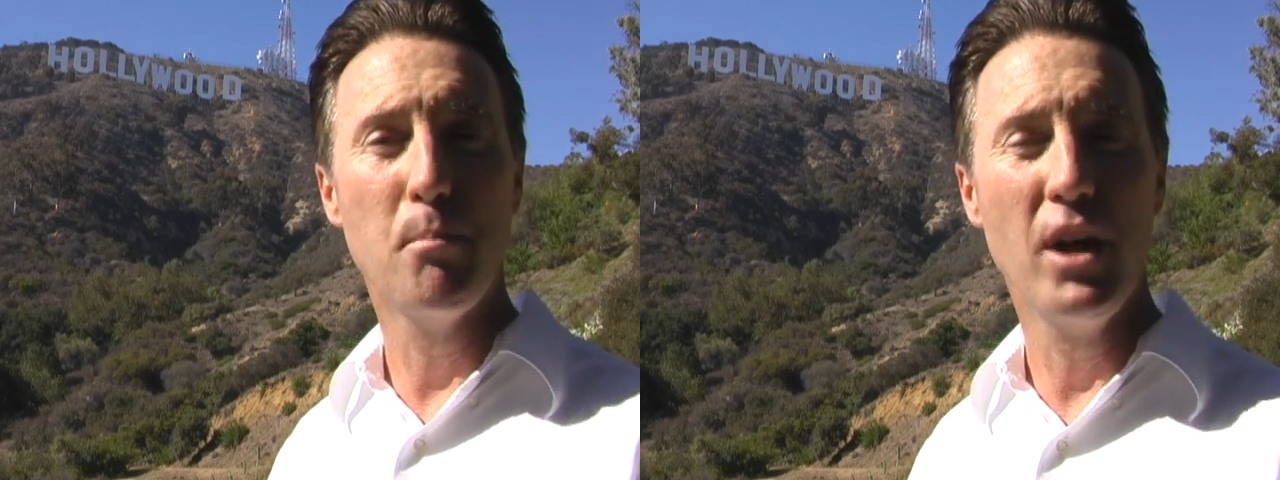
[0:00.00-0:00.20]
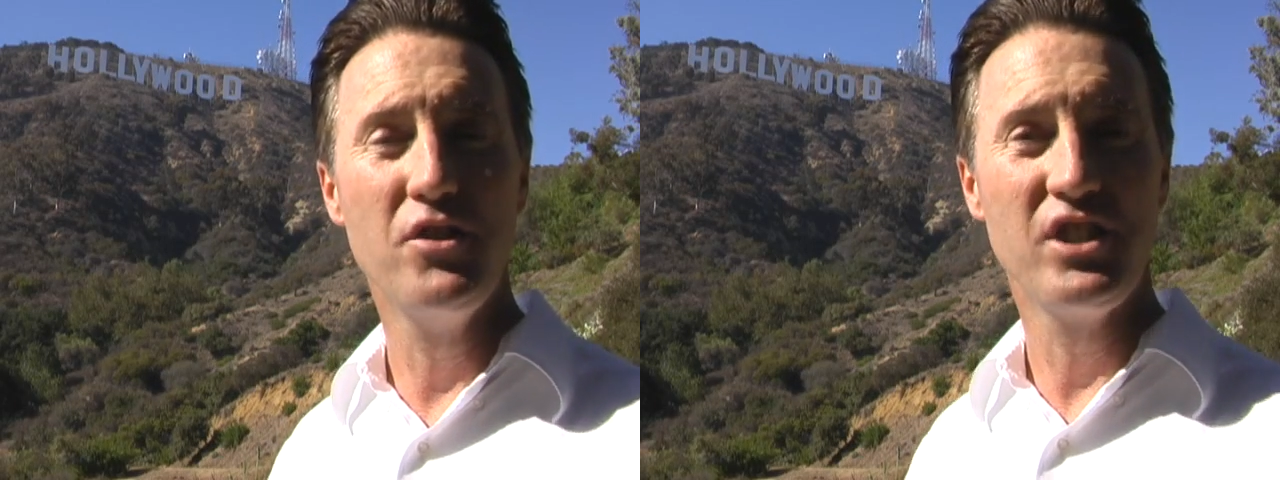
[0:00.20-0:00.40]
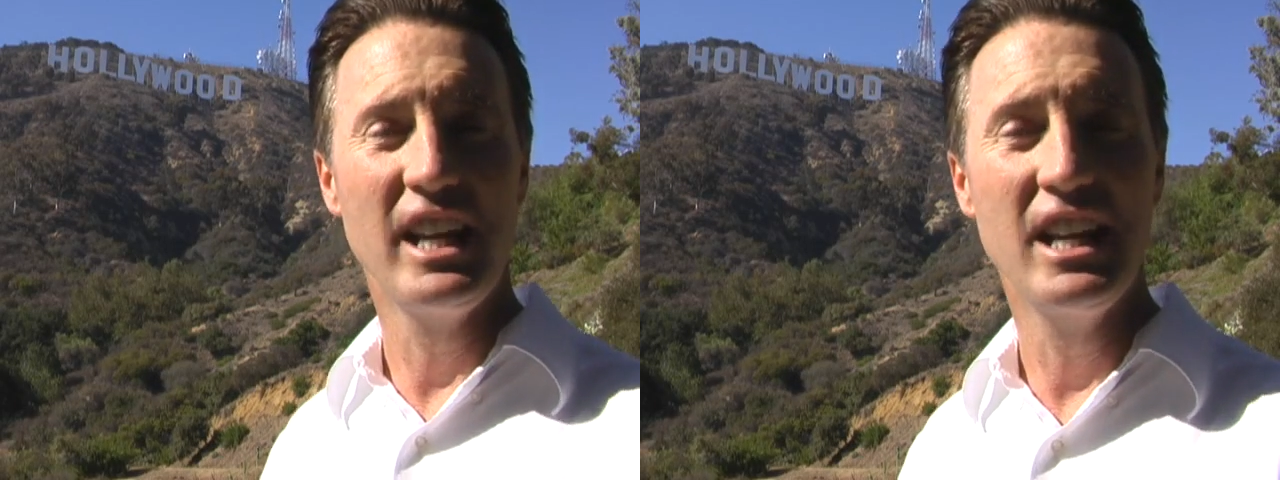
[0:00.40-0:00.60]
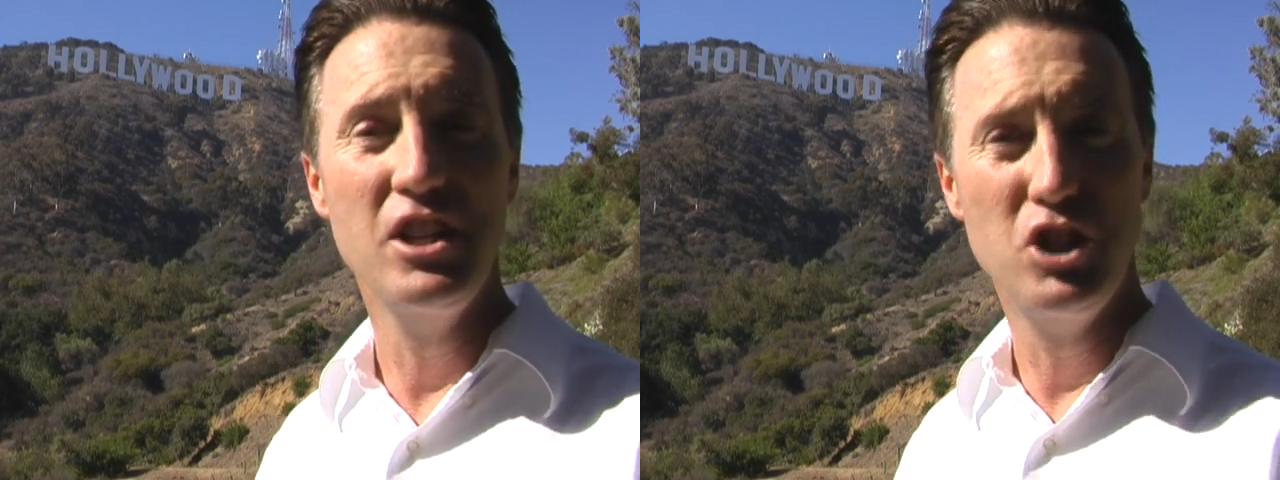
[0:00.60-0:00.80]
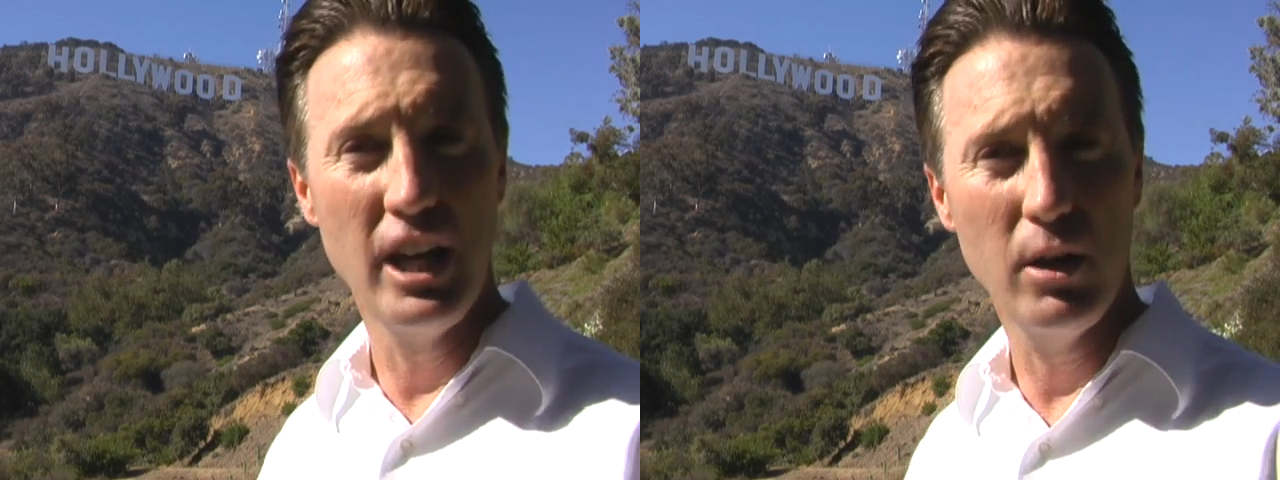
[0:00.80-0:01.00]
months
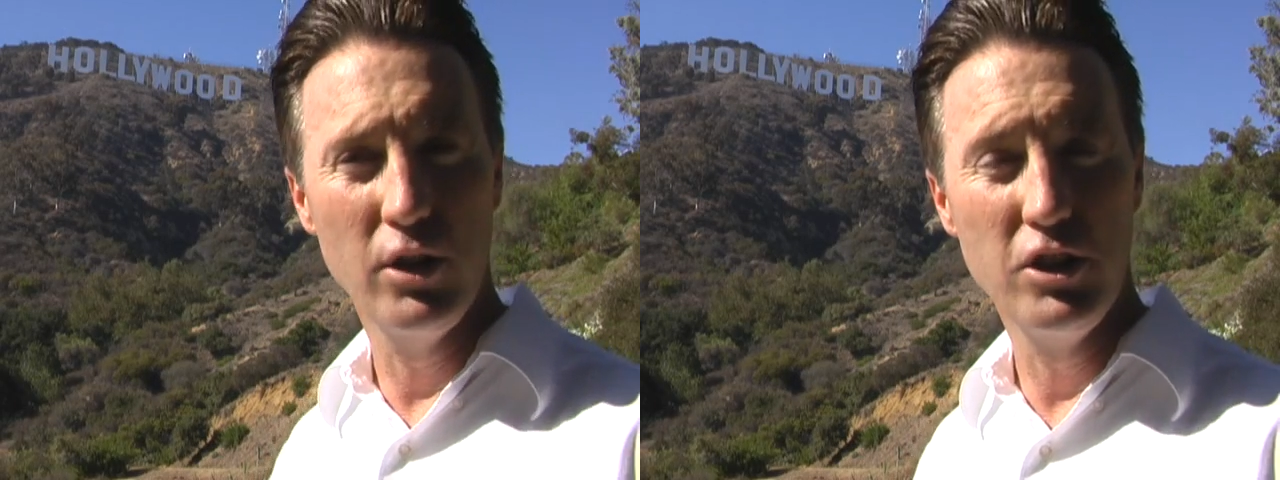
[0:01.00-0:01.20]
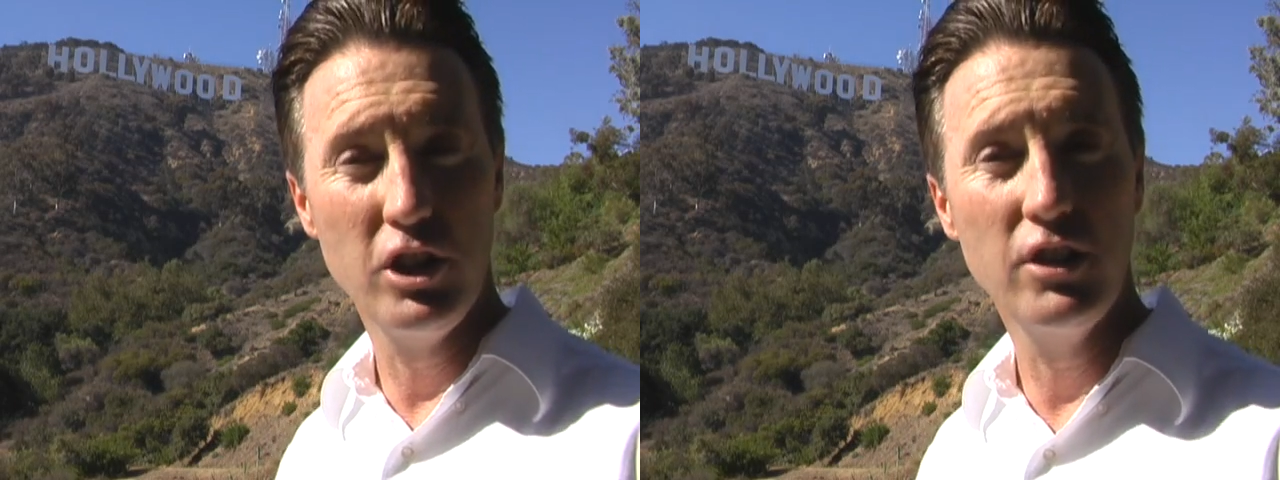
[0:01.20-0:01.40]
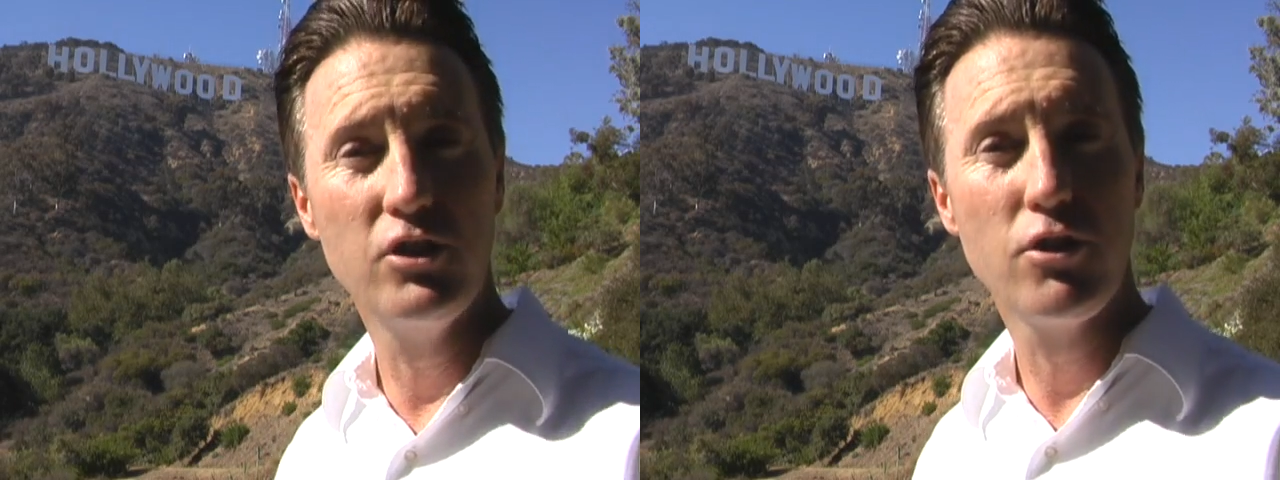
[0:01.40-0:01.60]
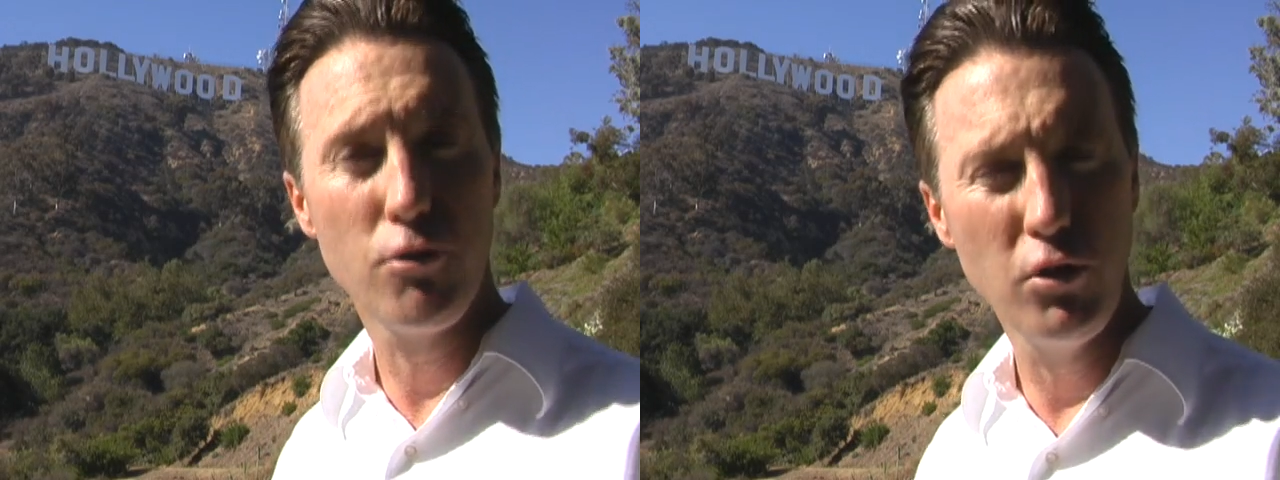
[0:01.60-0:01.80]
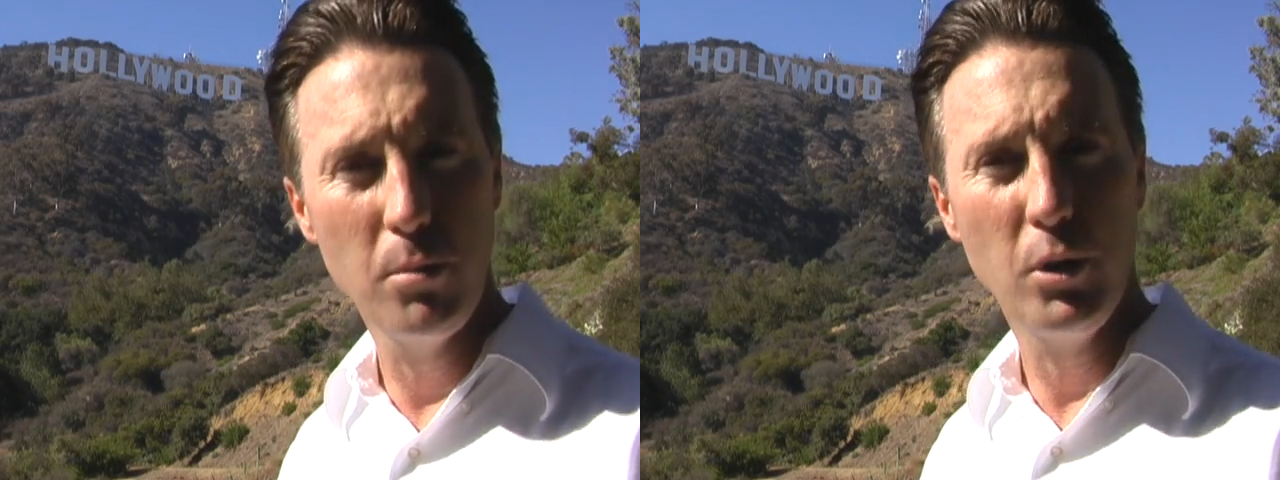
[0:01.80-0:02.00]
in jail. The judge
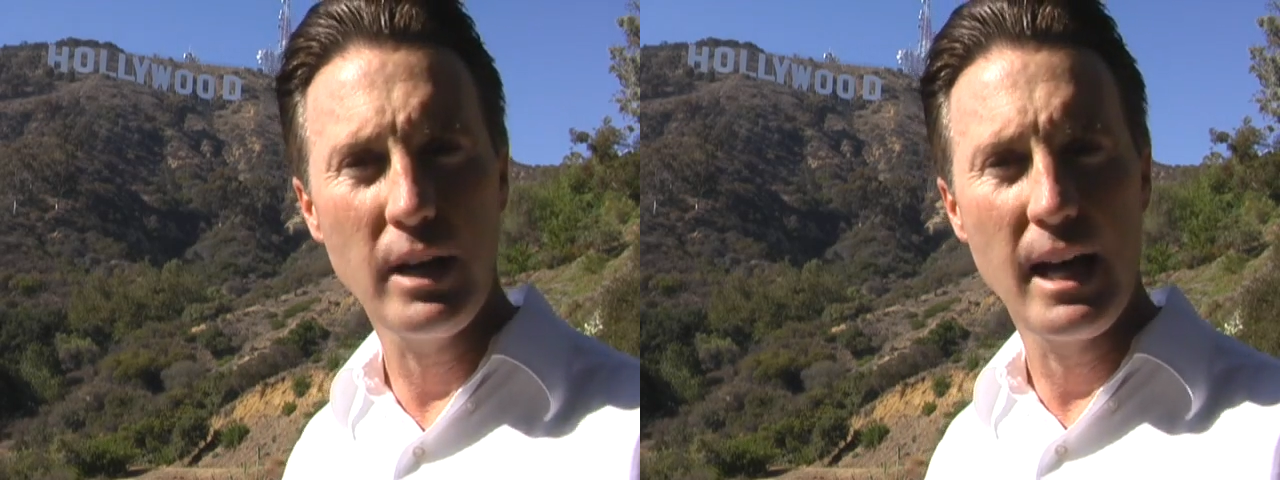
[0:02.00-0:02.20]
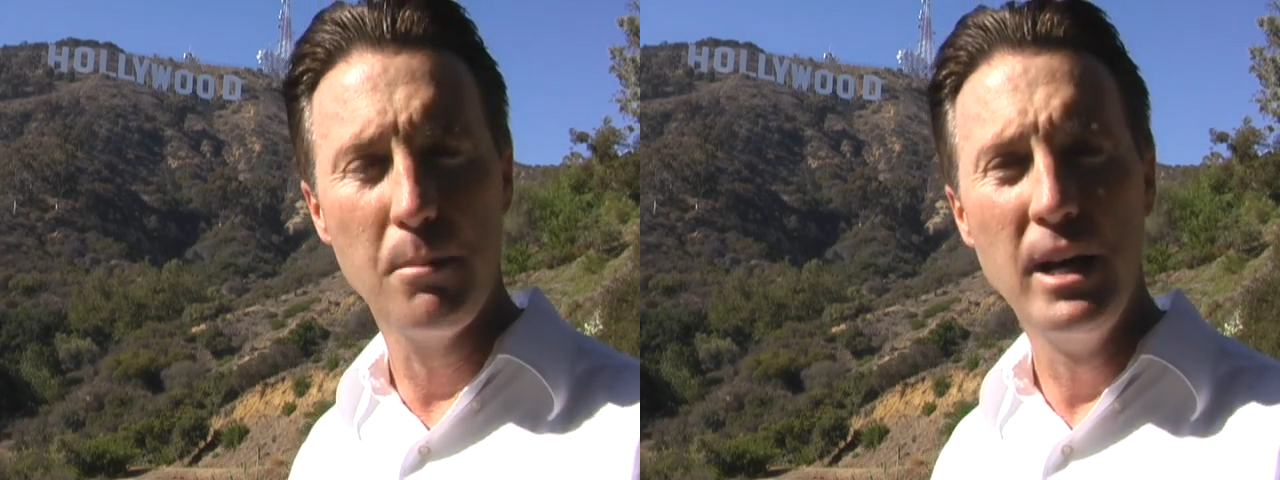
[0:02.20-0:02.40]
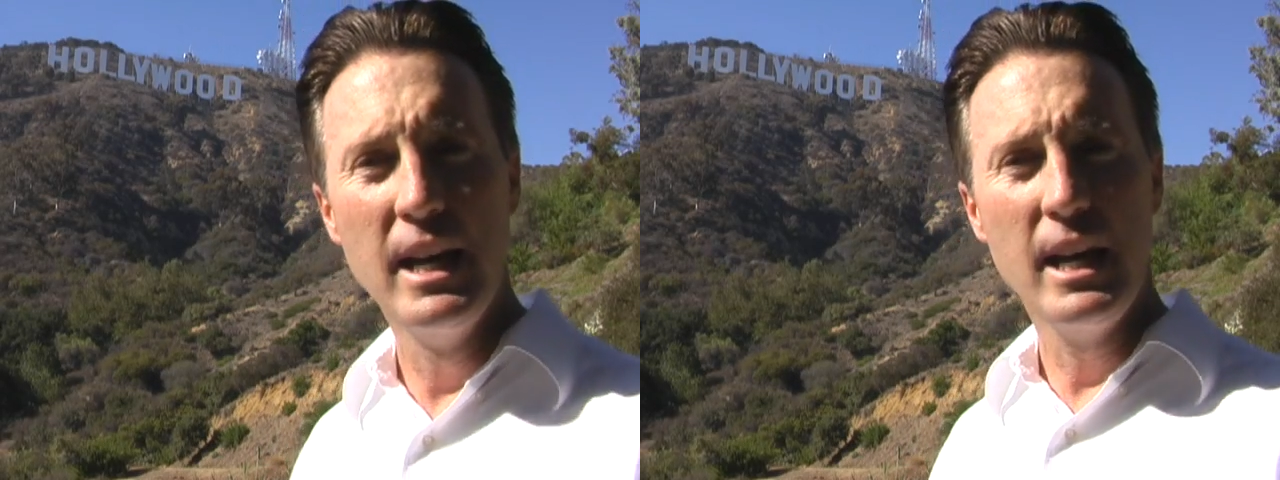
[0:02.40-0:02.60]
threw the book at him.